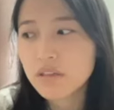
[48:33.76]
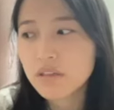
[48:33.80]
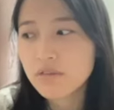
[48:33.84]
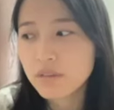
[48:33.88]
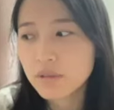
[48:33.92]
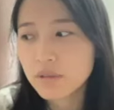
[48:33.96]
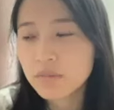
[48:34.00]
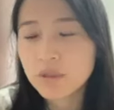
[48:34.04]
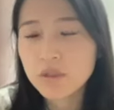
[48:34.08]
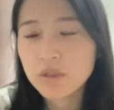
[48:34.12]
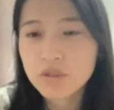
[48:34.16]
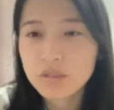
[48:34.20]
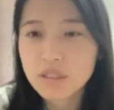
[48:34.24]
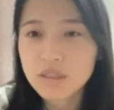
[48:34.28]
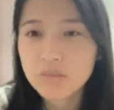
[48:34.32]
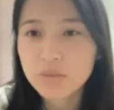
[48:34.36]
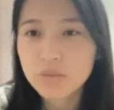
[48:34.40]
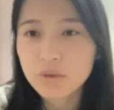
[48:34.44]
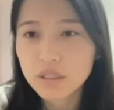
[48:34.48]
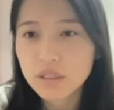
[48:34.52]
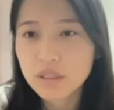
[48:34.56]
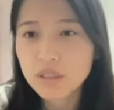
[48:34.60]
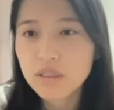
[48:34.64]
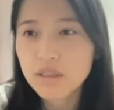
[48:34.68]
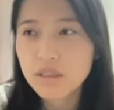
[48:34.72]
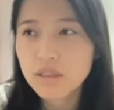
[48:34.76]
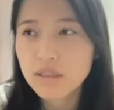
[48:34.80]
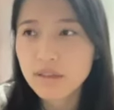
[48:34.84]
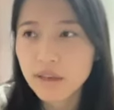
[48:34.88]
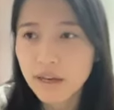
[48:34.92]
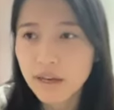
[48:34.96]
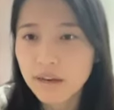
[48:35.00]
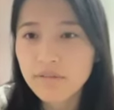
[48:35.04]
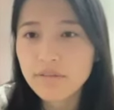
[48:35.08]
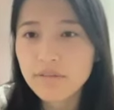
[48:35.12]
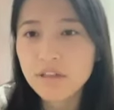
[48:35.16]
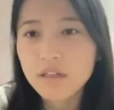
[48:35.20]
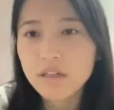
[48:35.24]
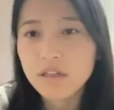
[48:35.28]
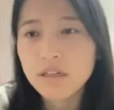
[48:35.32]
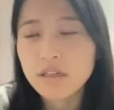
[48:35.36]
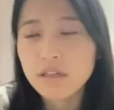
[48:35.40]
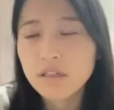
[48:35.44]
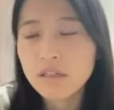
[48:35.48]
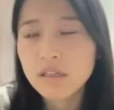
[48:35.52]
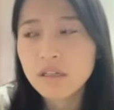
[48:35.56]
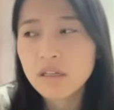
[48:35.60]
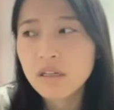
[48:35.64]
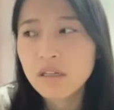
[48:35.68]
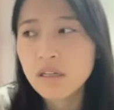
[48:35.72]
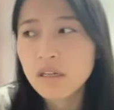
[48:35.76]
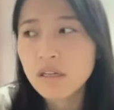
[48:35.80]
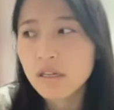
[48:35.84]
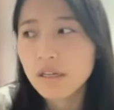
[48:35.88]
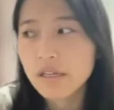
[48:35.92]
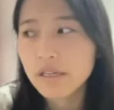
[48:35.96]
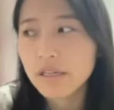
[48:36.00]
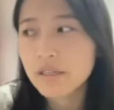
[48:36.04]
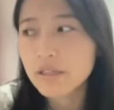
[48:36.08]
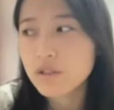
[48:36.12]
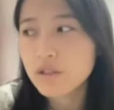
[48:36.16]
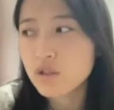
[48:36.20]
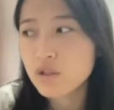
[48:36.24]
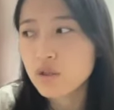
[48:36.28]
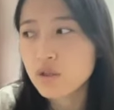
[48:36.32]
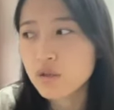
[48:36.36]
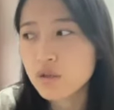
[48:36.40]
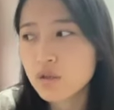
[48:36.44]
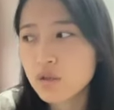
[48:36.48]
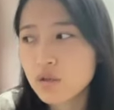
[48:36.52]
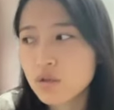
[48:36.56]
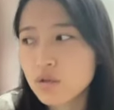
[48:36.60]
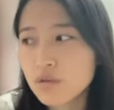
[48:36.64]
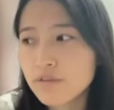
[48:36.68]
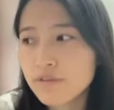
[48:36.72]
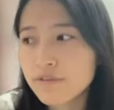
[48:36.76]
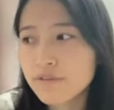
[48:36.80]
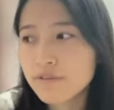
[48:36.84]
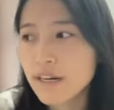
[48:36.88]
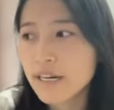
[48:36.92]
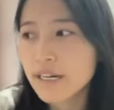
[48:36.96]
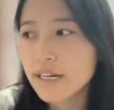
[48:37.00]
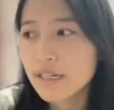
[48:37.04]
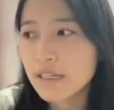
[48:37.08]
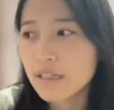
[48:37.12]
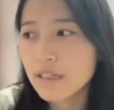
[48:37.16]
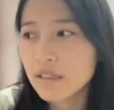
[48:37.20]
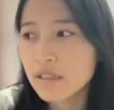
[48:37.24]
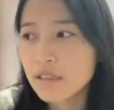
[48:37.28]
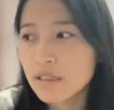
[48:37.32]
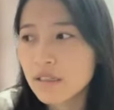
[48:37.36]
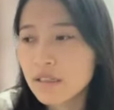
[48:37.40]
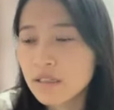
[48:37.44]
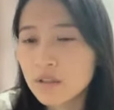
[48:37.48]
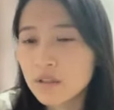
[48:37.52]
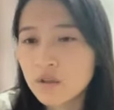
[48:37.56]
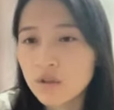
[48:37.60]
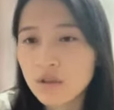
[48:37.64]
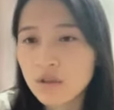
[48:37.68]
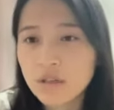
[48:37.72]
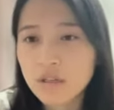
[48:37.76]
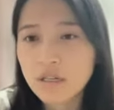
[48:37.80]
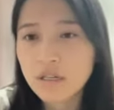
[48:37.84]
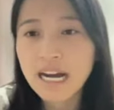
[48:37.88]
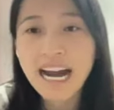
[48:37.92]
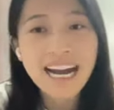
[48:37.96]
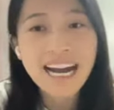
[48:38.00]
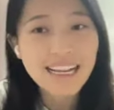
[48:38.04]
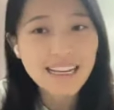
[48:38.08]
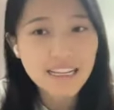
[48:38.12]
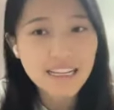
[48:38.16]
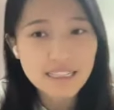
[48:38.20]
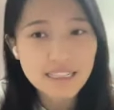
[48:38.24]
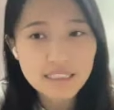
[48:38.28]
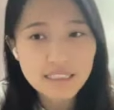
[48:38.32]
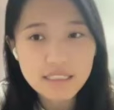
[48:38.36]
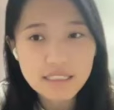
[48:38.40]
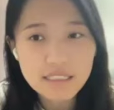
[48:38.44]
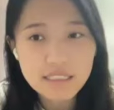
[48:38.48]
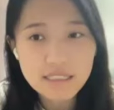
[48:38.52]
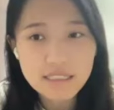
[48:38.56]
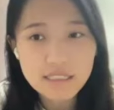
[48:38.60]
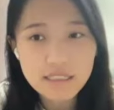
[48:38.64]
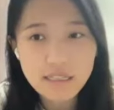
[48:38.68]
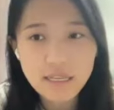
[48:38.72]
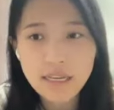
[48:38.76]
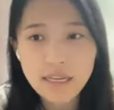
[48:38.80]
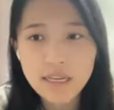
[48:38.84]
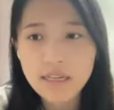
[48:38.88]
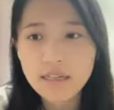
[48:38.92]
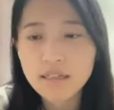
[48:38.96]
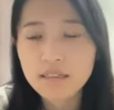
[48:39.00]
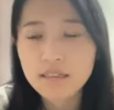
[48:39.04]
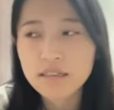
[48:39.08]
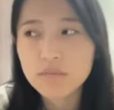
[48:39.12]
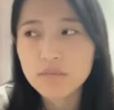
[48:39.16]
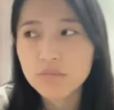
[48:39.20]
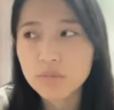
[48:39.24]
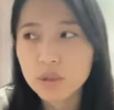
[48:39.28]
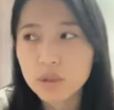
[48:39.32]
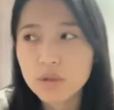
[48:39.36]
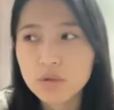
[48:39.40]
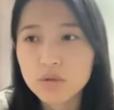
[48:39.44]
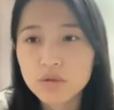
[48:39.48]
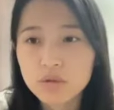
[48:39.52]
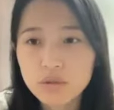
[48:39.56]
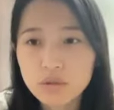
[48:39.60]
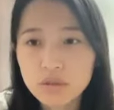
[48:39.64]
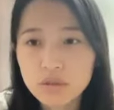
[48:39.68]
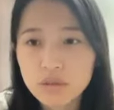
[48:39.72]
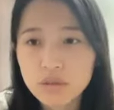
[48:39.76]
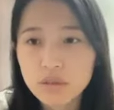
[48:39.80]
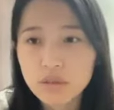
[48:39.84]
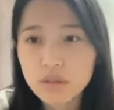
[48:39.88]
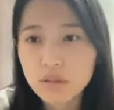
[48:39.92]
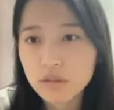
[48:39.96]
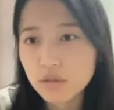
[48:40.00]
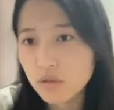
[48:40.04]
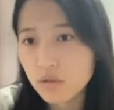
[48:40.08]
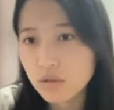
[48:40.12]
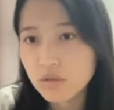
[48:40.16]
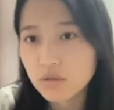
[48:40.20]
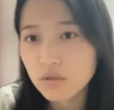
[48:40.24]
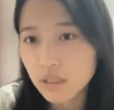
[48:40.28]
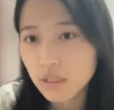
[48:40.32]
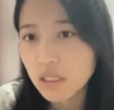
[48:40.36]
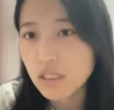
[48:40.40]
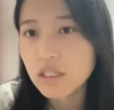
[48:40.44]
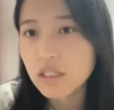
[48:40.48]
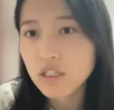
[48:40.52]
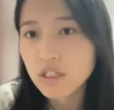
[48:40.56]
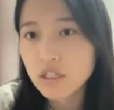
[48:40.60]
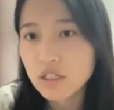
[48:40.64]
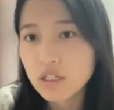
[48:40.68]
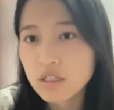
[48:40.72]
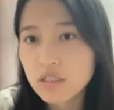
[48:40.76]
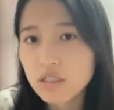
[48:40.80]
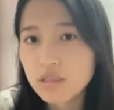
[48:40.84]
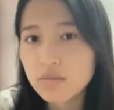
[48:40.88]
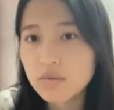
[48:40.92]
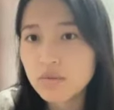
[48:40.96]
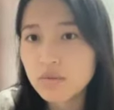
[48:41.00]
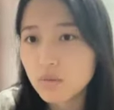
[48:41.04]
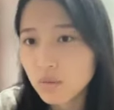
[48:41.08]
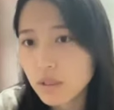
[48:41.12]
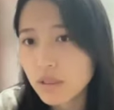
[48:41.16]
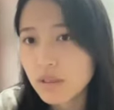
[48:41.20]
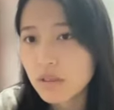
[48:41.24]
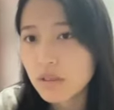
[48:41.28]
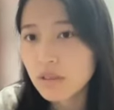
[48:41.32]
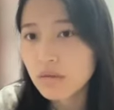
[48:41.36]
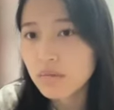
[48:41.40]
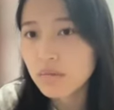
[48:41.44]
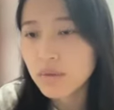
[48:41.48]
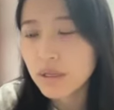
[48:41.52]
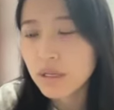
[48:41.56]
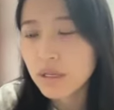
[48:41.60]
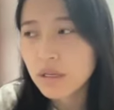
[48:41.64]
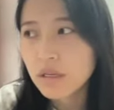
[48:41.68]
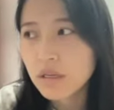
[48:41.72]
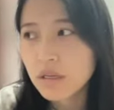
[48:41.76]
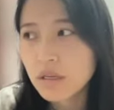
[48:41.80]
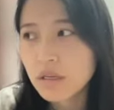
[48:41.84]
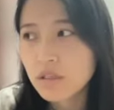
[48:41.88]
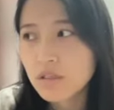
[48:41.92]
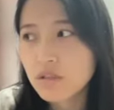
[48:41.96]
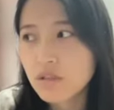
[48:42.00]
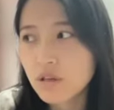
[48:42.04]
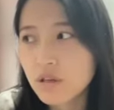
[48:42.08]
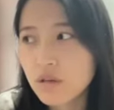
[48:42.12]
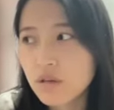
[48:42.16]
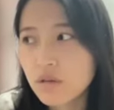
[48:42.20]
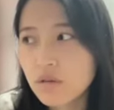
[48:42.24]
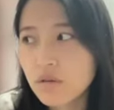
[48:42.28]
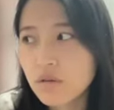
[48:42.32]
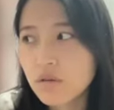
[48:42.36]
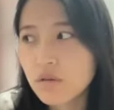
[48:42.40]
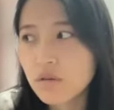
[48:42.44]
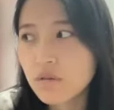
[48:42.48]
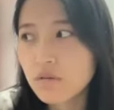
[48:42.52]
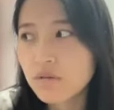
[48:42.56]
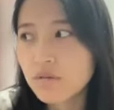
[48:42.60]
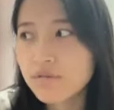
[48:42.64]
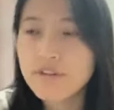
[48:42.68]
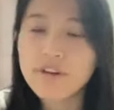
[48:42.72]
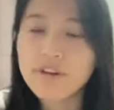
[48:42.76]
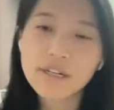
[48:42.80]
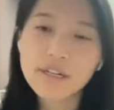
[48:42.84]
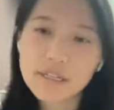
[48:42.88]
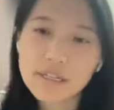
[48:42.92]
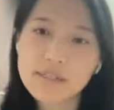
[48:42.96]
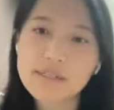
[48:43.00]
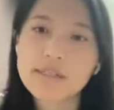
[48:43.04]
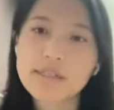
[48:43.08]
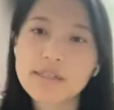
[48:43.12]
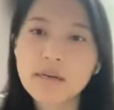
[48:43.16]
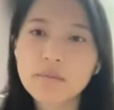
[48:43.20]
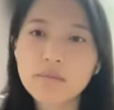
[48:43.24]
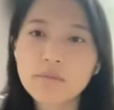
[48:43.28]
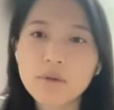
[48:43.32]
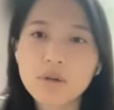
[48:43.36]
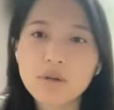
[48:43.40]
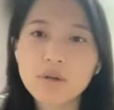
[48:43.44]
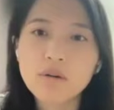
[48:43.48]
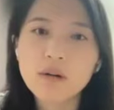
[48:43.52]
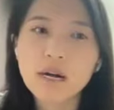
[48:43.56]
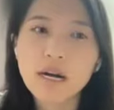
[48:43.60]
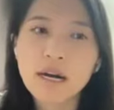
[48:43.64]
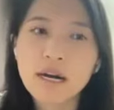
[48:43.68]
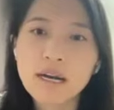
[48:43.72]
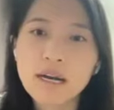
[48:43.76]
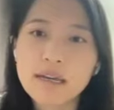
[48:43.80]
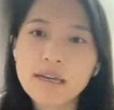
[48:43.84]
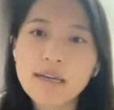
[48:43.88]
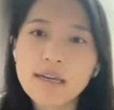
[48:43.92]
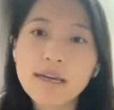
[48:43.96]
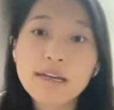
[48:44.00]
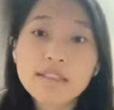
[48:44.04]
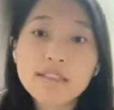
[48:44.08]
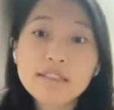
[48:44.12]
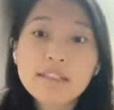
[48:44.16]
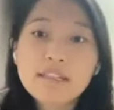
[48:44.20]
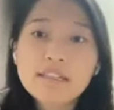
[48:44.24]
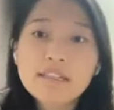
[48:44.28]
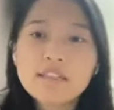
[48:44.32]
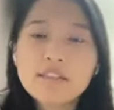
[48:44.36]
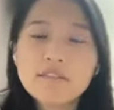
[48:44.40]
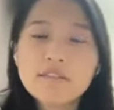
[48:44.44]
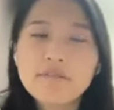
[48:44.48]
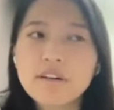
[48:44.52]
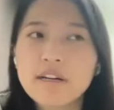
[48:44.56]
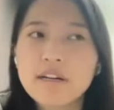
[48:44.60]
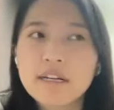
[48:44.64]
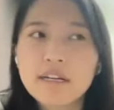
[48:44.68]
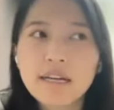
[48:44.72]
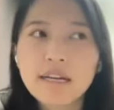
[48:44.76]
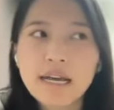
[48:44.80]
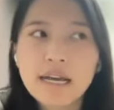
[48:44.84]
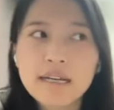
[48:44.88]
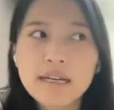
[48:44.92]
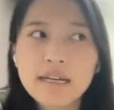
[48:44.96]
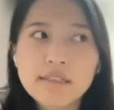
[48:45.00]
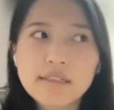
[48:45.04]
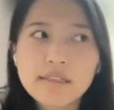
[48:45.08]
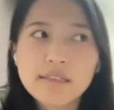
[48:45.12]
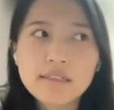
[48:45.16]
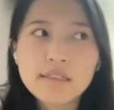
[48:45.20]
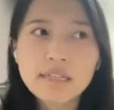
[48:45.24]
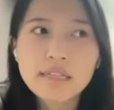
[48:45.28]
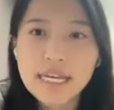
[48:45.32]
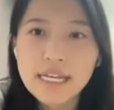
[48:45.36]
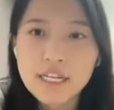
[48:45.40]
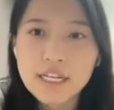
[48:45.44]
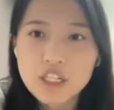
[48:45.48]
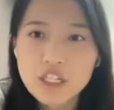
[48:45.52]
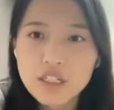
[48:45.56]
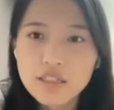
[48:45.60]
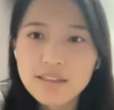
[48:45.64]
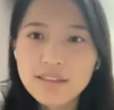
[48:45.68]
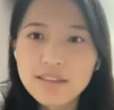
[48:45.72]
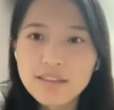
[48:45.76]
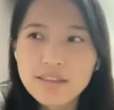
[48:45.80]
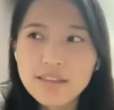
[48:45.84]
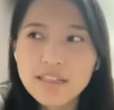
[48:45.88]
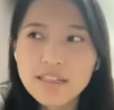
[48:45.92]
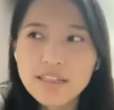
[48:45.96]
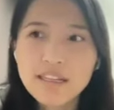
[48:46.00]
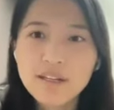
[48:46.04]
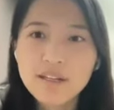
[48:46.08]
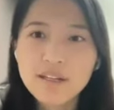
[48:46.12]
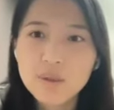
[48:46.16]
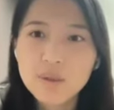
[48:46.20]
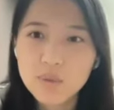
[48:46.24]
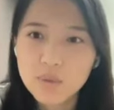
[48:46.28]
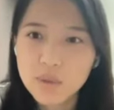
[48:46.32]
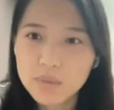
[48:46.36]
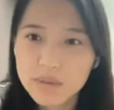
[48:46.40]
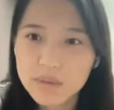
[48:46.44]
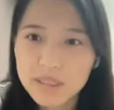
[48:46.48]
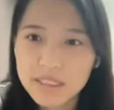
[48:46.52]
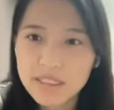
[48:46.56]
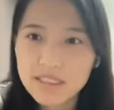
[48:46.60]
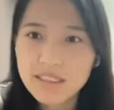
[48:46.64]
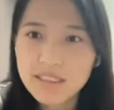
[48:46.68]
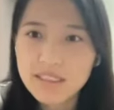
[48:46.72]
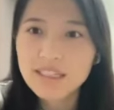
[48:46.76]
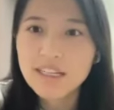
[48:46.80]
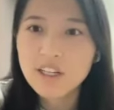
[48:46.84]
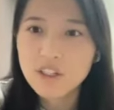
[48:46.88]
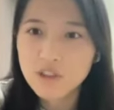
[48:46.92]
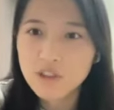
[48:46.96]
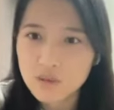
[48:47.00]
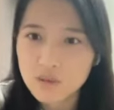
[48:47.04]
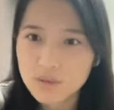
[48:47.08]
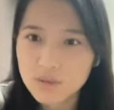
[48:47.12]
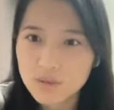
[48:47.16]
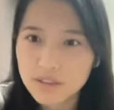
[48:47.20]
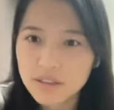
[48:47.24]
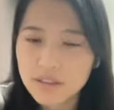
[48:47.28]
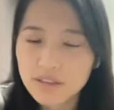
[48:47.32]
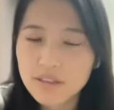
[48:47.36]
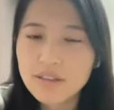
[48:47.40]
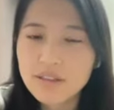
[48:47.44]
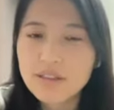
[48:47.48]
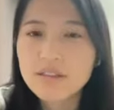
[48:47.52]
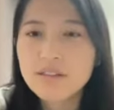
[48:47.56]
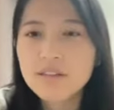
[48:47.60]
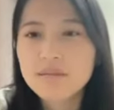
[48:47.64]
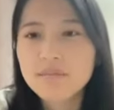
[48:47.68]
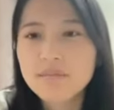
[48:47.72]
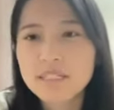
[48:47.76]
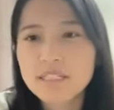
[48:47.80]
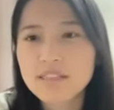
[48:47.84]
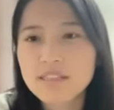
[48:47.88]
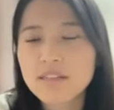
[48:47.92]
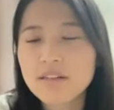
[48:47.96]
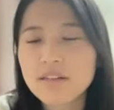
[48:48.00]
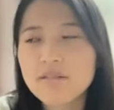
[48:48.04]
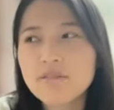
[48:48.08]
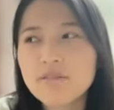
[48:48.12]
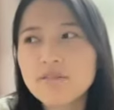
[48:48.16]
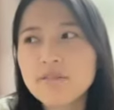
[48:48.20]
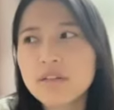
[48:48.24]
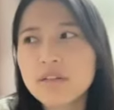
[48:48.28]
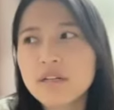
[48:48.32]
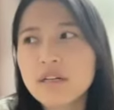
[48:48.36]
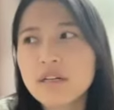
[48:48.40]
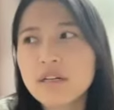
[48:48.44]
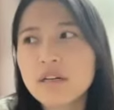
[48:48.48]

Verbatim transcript: one of the most important things I've learned is to find your allies and build your relationship with them. So, for example, I identify as Asian women entrepreneur myself.